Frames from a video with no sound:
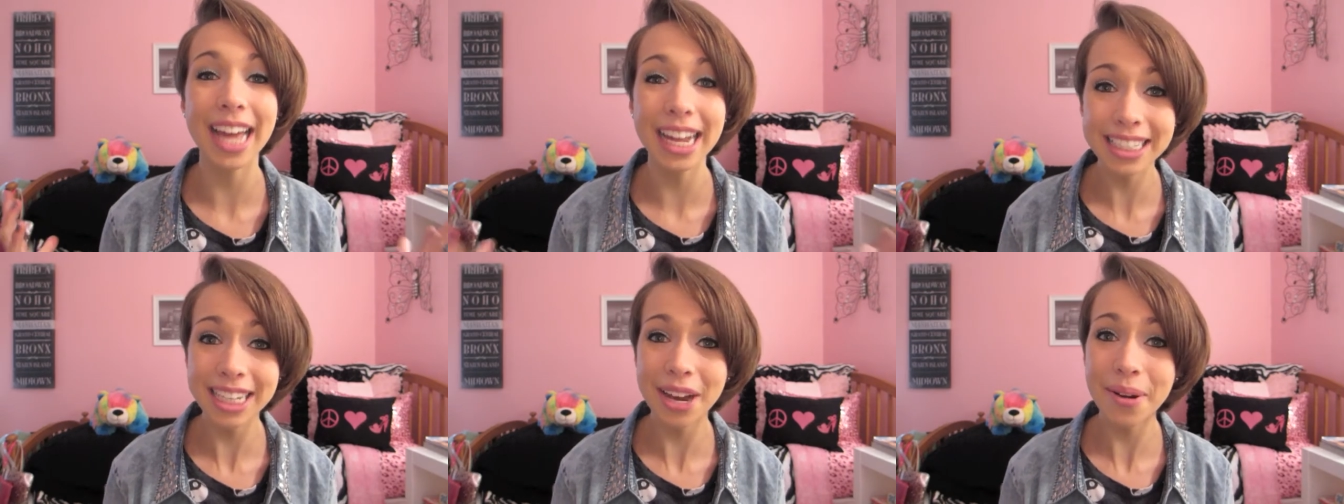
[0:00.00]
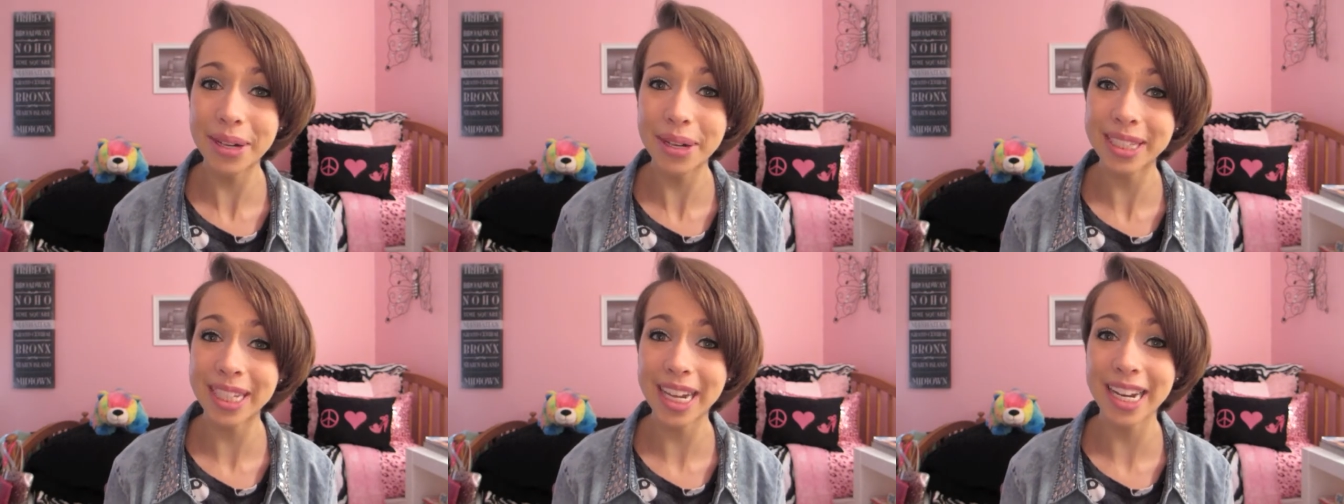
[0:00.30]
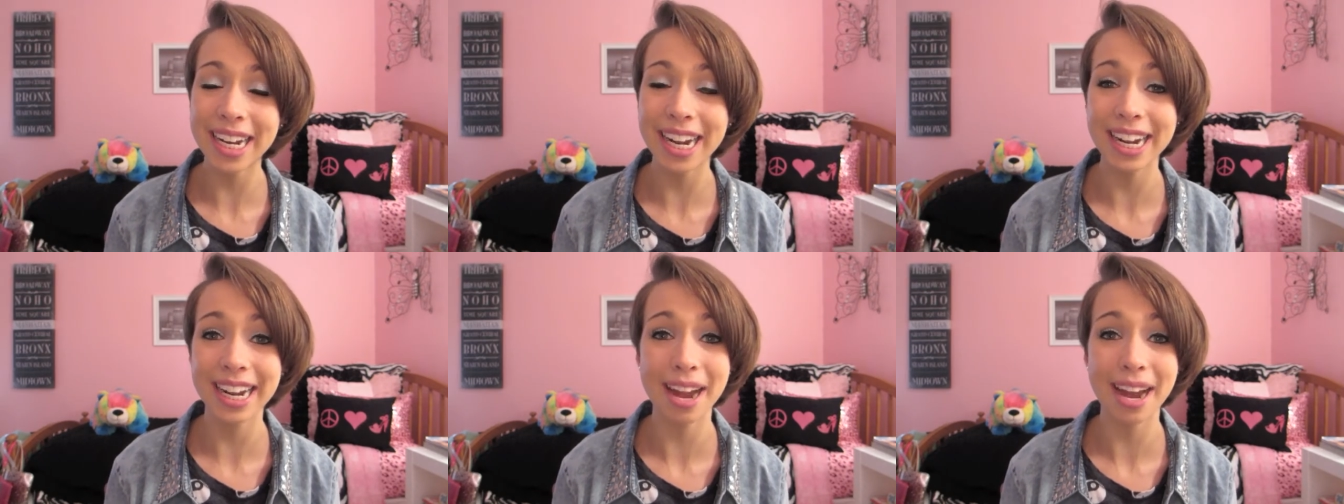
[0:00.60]
That's how
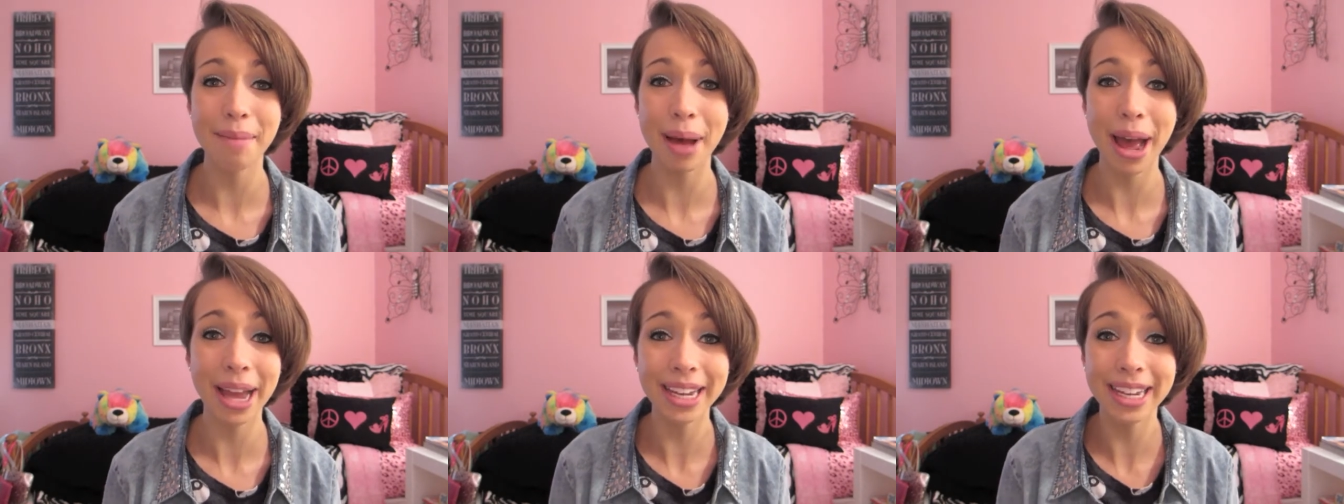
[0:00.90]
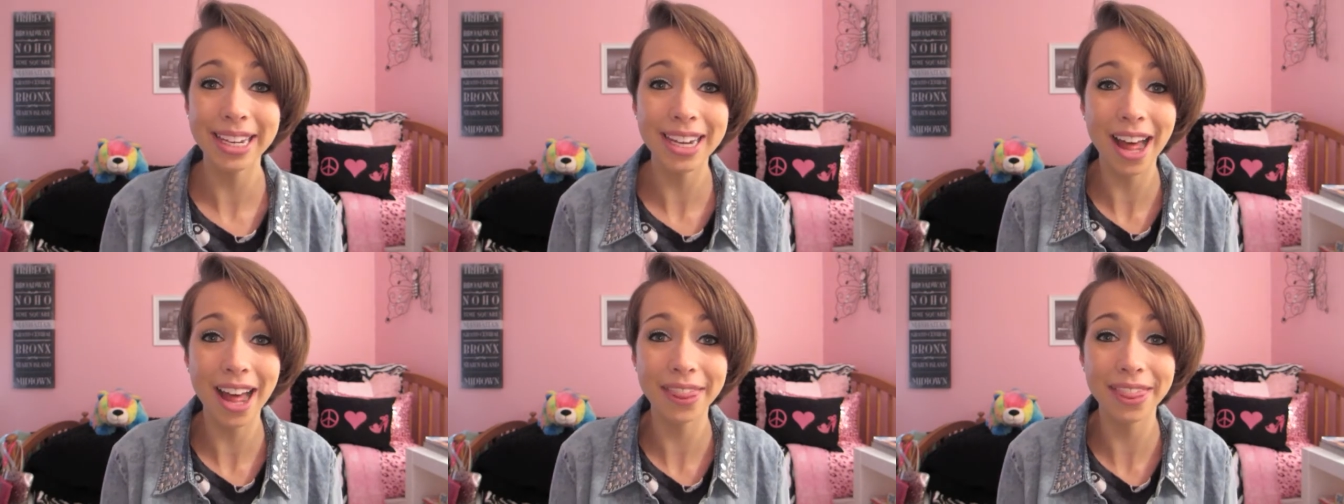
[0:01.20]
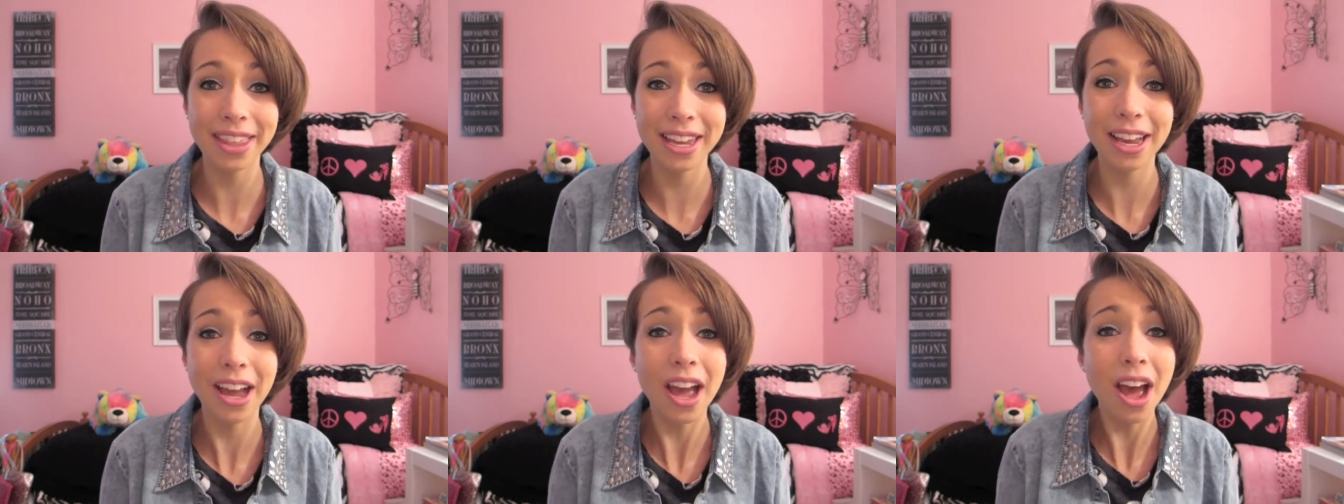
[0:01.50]
excited I am. I
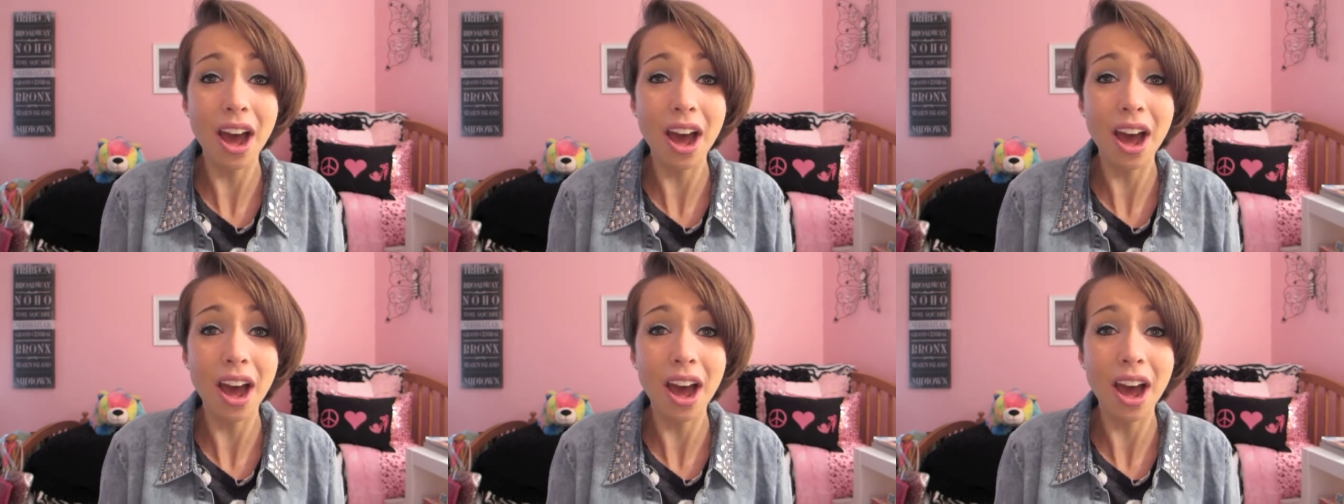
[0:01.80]
cannot think